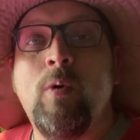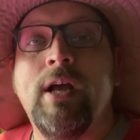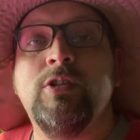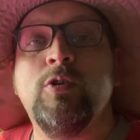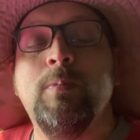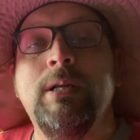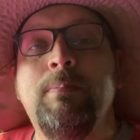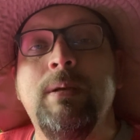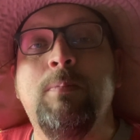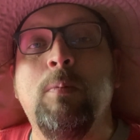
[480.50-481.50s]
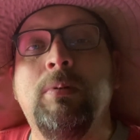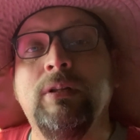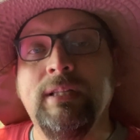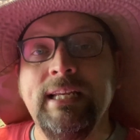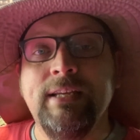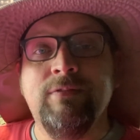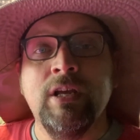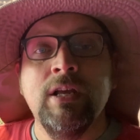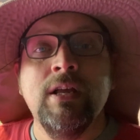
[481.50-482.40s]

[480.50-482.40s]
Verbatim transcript: why so many people believed